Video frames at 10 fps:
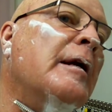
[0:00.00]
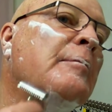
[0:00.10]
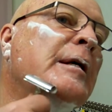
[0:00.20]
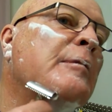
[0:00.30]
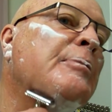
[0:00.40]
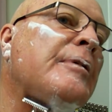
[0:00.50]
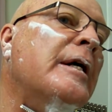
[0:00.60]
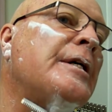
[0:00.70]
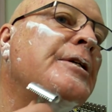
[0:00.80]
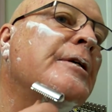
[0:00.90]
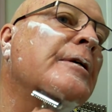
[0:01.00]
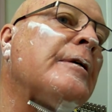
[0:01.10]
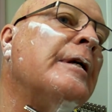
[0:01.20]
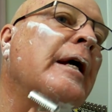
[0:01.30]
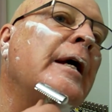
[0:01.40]
amount of
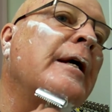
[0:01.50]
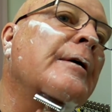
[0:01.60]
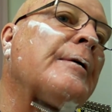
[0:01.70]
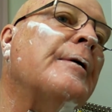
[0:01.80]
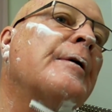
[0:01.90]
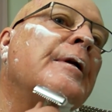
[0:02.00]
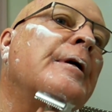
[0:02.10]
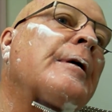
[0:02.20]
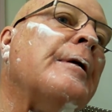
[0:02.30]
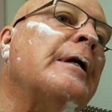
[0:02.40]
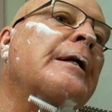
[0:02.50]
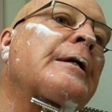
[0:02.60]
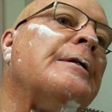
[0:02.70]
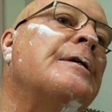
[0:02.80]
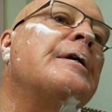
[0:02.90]
pressure and angle and all that
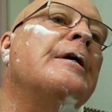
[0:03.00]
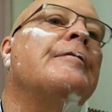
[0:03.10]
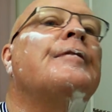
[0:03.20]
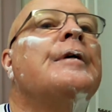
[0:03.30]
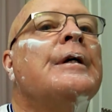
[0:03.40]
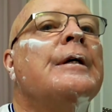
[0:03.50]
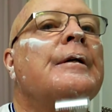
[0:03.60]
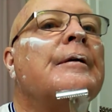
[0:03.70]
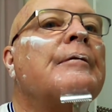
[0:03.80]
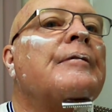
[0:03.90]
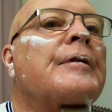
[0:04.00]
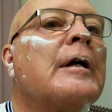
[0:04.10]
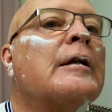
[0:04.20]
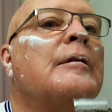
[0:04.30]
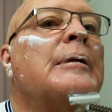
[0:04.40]
good stuff that we've
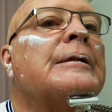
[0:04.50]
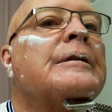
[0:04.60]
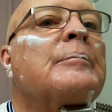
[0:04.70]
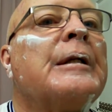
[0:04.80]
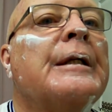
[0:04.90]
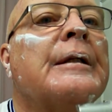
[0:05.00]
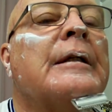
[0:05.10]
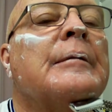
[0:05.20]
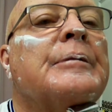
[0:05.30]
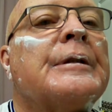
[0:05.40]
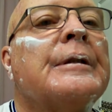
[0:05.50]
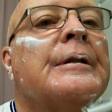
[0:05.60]
talked about so many times.